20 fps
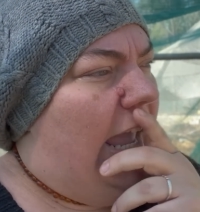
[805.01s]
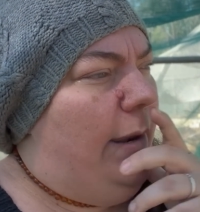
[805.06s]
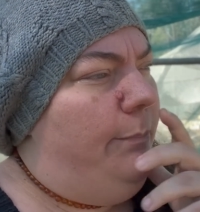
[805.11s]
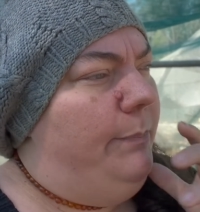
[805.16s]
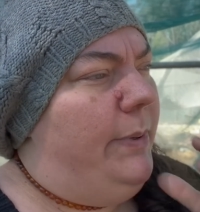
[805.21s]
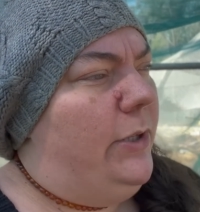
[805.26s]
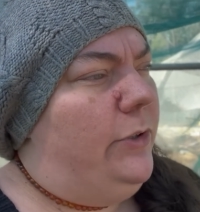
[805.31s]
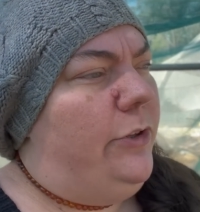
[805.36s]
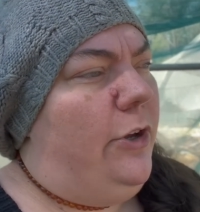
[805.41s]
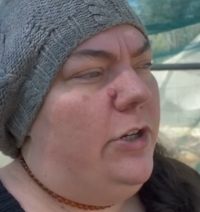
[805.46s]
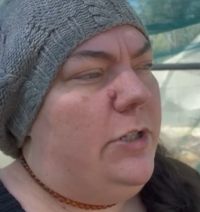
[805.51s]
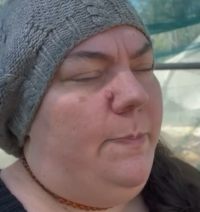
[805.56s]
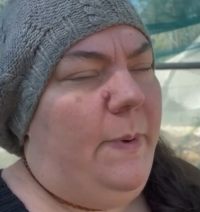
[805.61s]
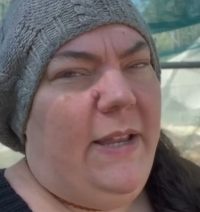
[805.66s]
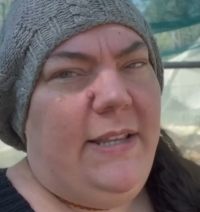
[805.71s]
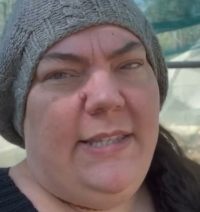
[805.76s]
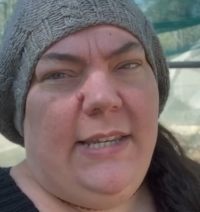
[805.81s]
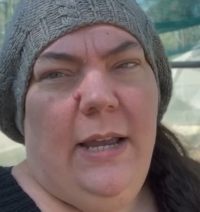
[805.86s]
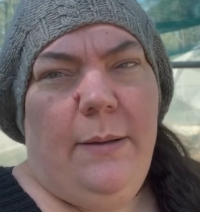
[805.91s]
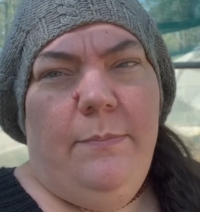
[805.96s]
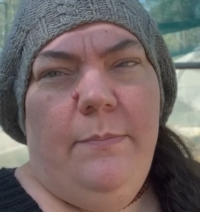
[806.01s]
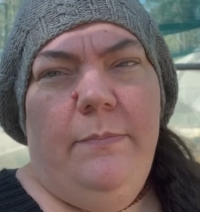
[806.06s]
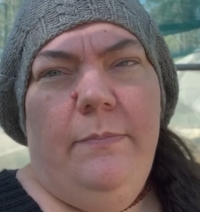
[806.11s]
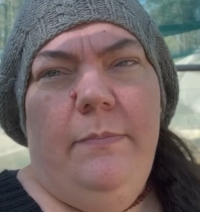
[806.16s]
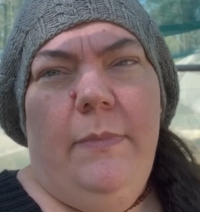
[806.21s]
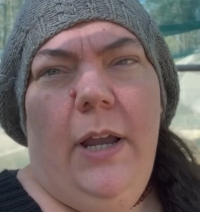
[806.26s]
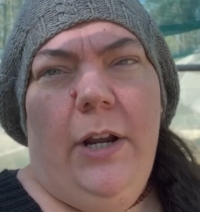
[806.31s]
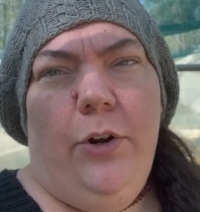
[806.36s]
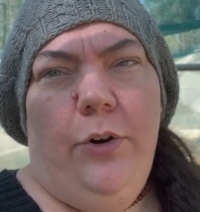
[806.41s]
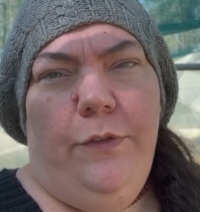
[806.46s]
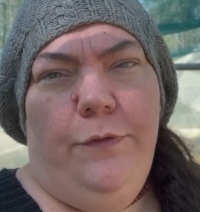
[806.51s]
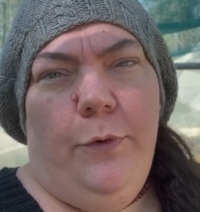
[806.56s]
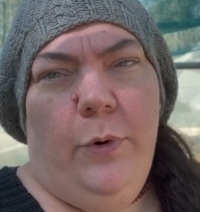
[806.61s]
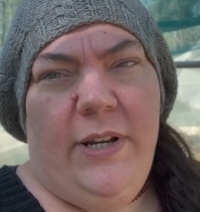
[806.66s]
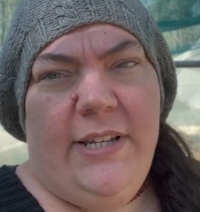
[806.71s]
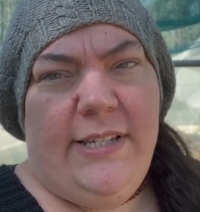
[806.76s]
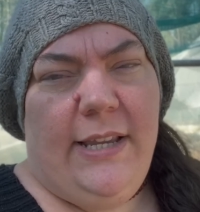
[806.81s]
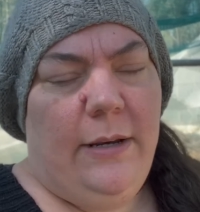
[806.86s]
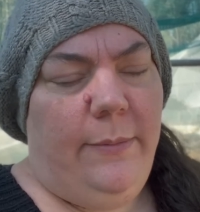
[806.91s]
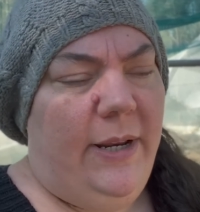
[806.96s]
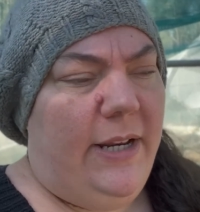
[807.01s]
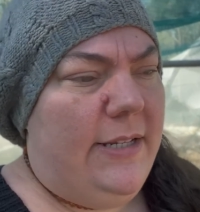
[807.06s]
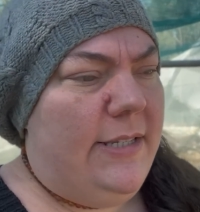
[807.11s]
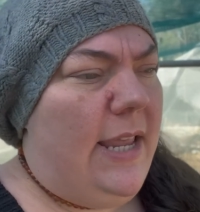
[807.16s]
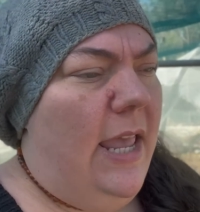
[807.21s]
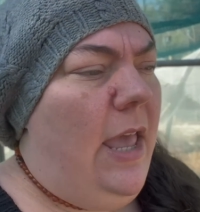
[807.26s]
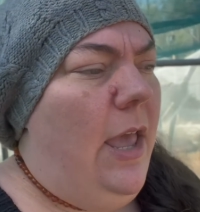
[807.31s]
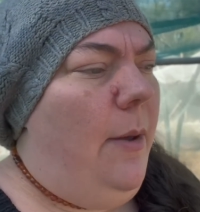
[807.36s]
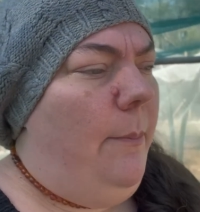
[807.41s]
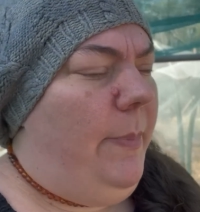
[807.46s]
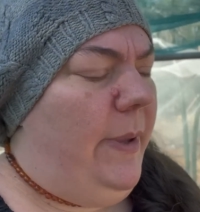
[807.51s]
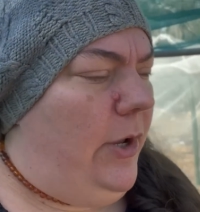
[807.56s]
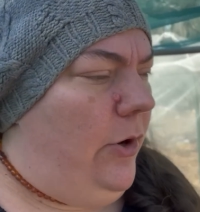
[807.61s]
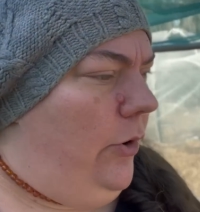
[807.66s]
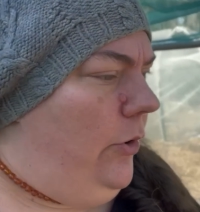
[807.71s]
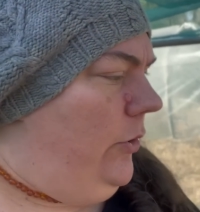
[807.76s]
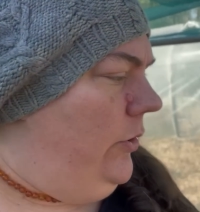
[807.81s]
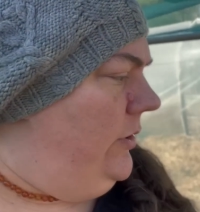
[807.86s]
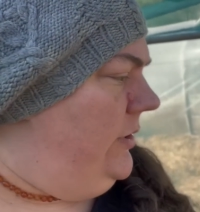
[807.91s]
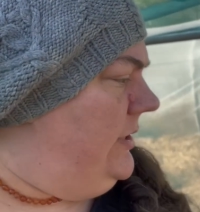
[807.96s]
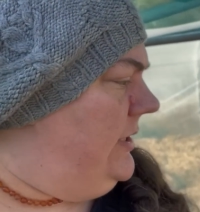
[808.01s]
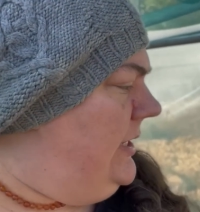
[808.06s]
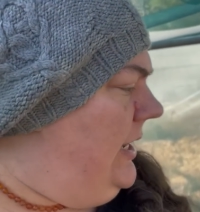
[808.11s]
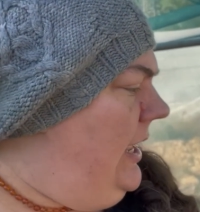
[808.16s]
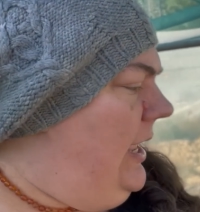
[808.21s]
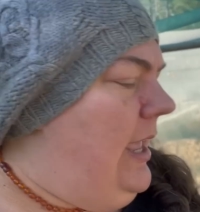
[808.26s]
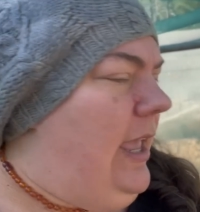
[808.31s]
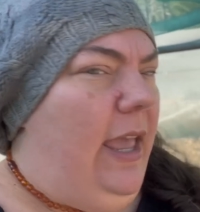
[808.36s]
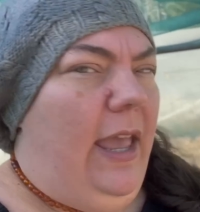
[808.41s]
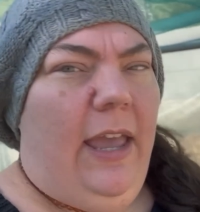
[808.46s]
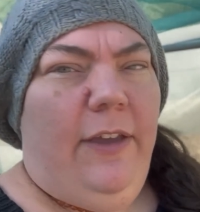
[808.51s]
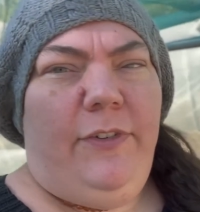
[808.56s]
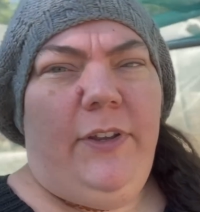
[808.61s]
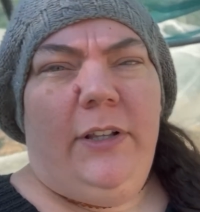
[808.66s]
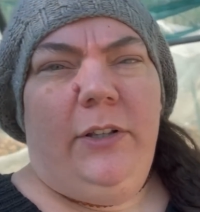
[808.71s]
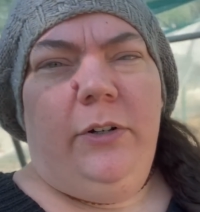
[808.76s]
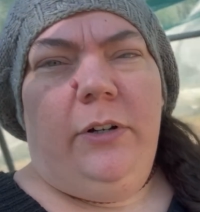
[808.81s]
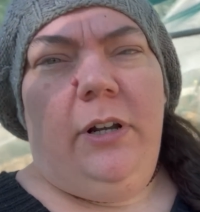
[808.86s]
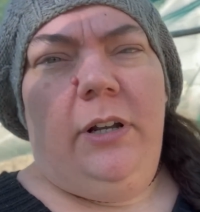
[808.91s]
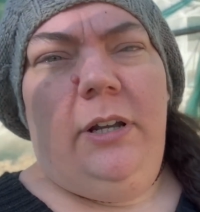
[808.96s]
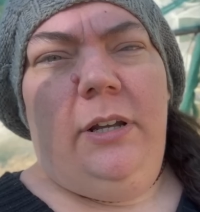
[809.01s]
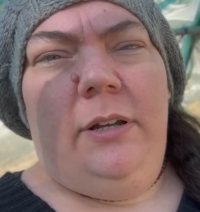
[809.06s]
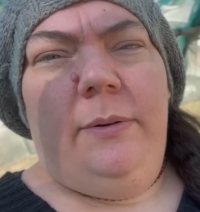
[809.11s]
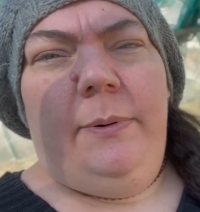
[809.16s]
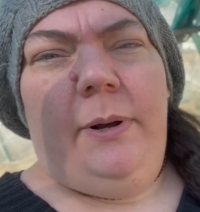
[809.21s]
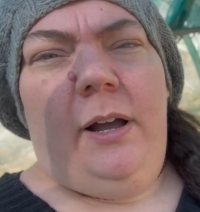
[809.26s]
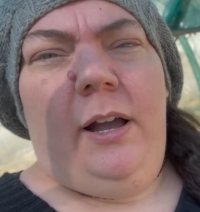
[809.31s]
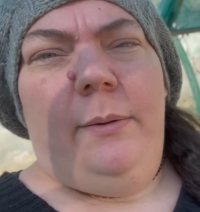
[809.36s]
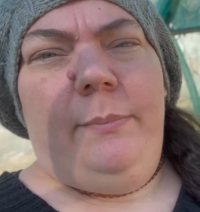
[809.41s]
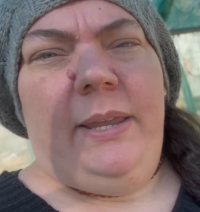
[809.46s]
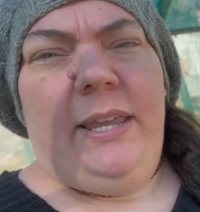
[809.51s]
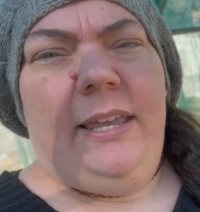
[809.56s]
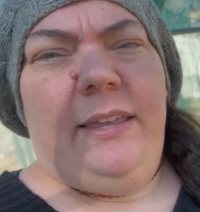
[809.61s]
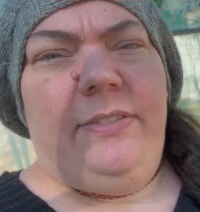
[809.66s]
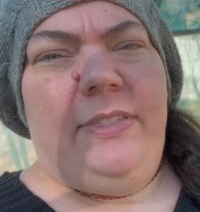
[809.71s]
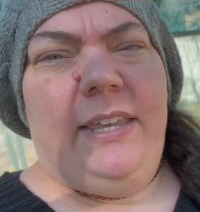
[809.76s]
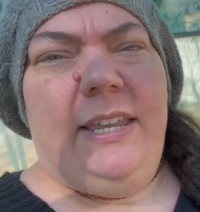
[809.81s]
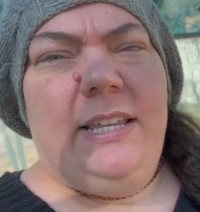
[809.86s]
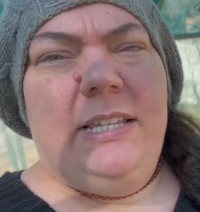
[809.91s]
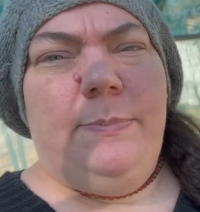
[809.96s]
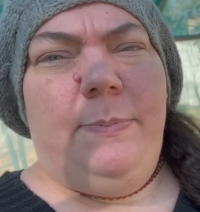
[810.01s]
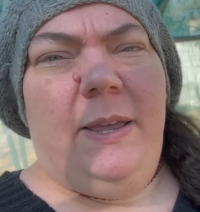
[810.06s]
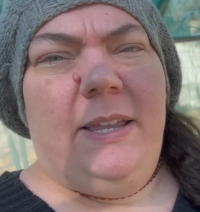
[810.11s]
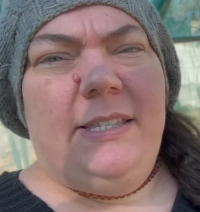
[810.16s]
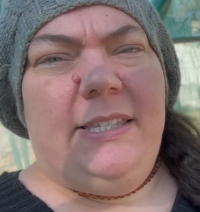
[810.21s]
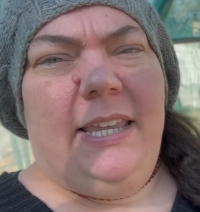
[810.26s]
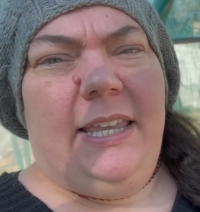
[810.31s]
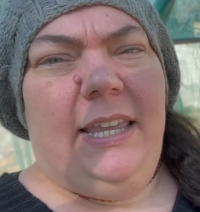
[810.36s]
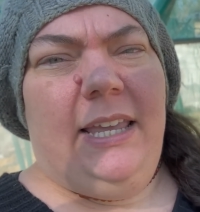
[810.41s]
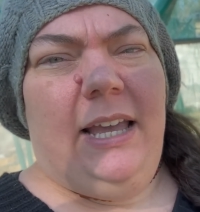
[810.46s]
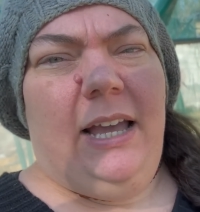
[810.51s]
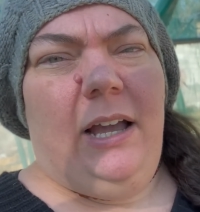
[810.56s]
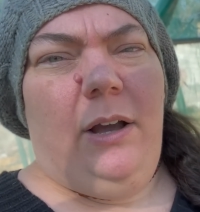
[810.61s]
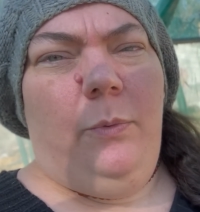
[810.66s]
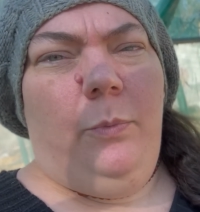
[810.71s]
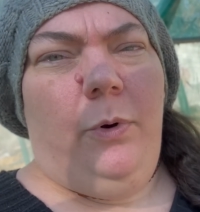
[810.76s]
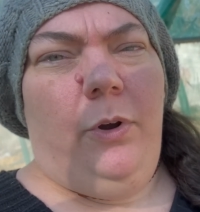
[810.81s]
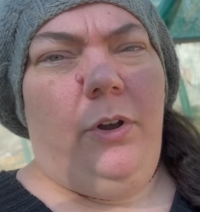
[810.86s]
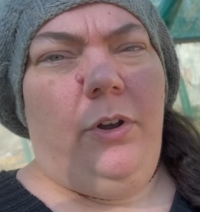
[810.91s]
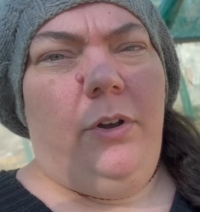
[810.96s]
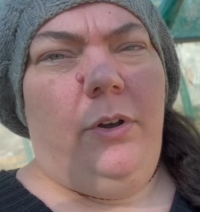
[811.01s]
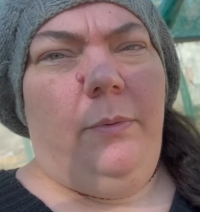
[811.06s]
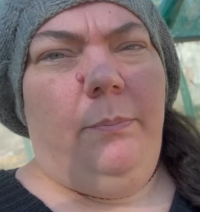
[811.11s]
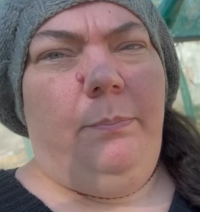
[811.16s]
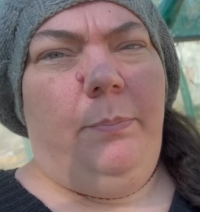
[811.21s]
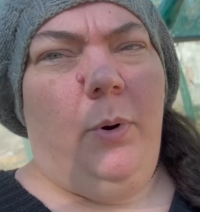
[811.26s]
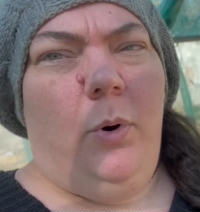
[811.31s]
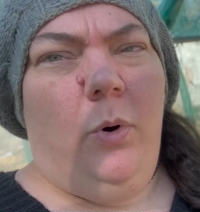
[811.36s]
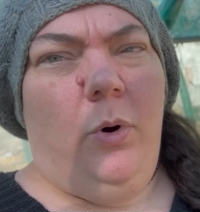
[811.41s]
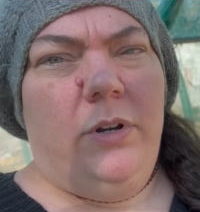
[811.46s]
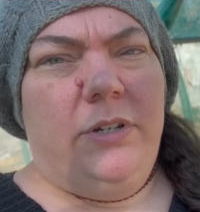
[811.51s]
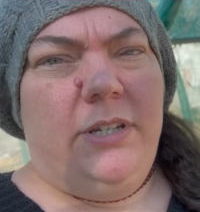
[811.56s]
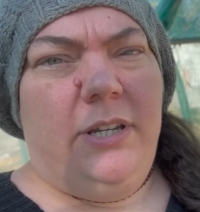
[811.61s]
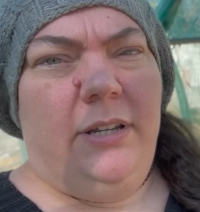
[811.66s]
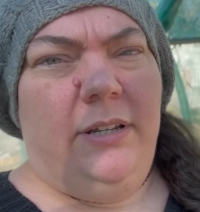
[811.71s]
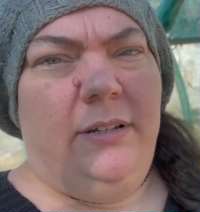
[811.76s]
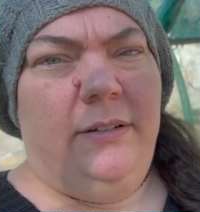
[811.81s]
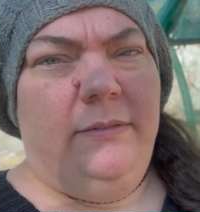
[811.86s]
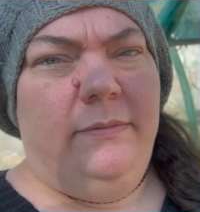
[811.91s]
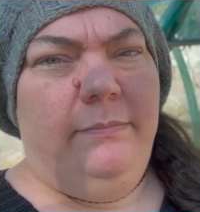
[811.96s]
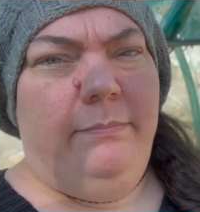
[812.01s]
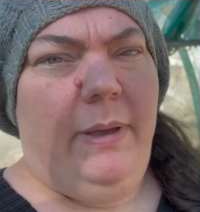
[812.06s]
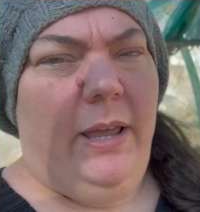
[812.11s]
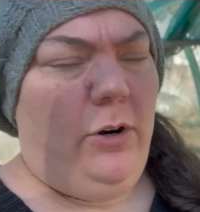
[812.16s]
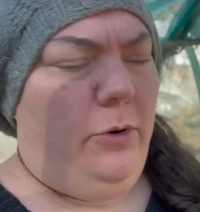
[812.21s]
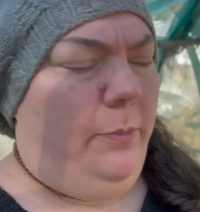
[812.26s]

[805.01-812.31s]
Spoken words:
build those beds up a good 40 centimeters, because if you look behind me here, these beds here were bought metal